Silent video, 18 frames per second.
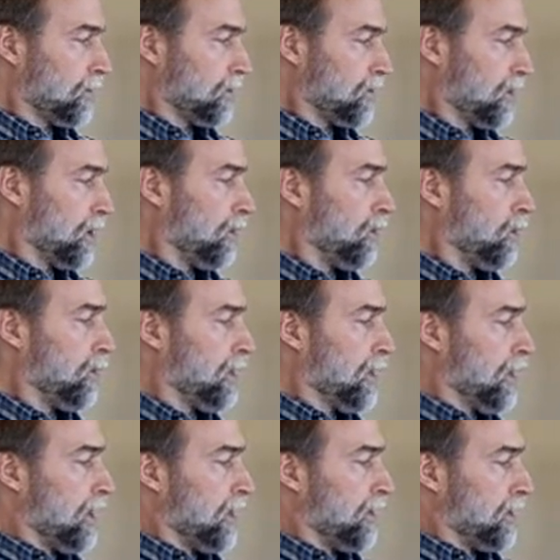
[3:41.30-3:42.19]

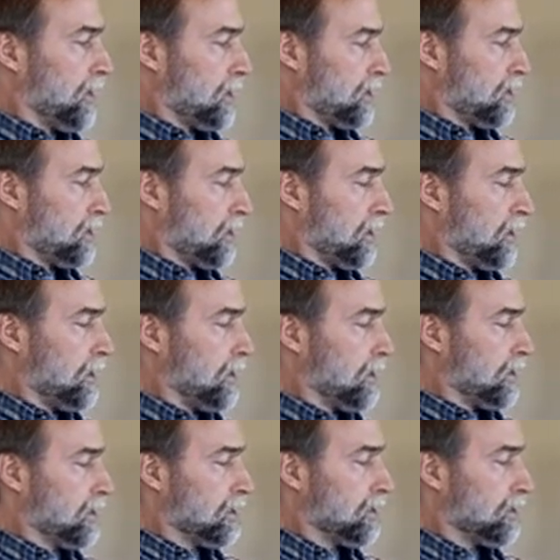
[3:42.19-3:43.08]
So this
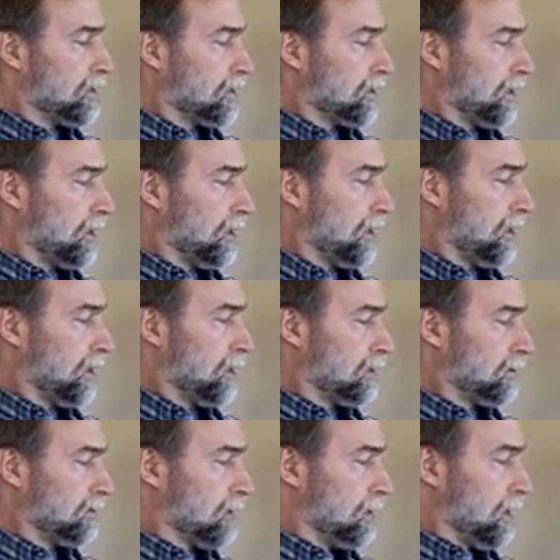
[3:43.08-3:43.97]
is
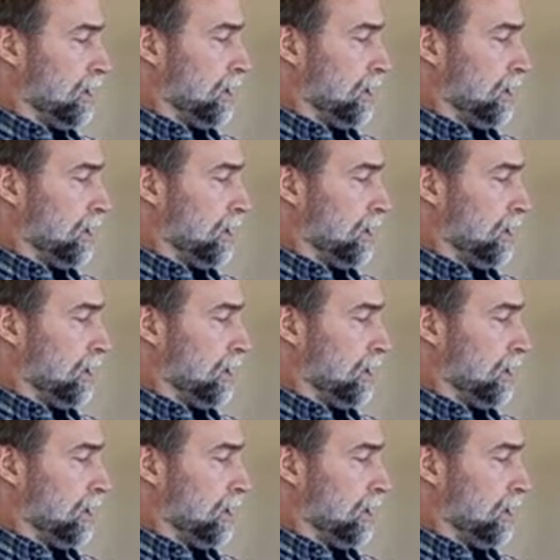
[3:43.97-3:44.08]
uh,